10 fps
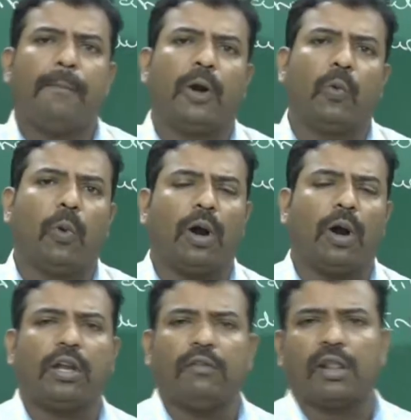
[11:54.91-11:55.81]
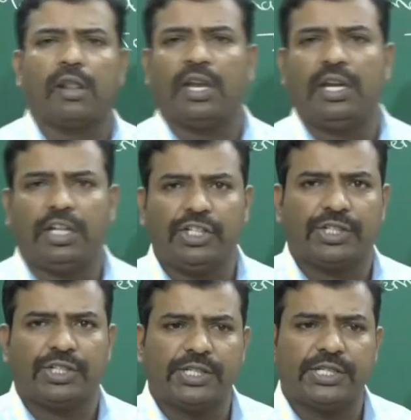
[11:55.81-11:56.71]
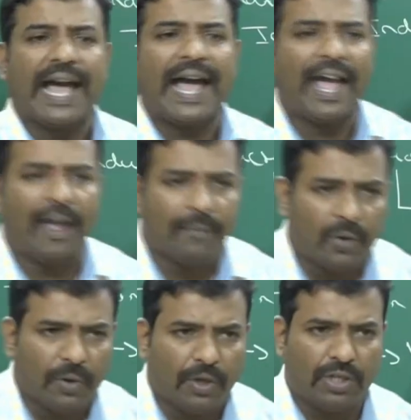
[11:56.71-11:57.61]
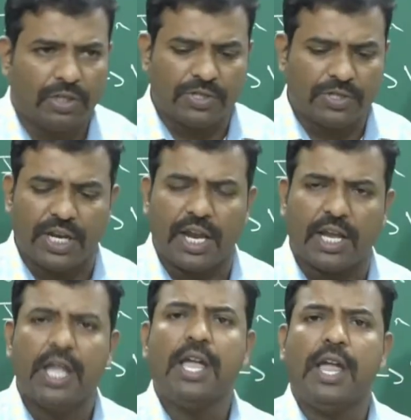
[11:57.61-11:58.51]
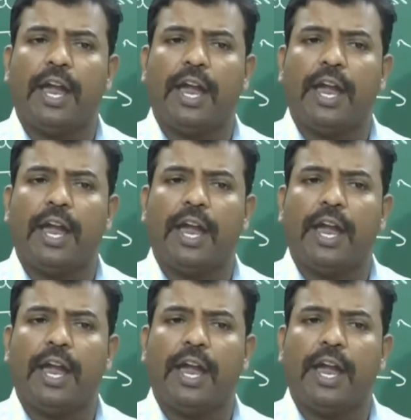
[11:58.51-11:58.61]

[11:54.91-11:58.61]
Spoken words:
But whatever the integers I am going to take,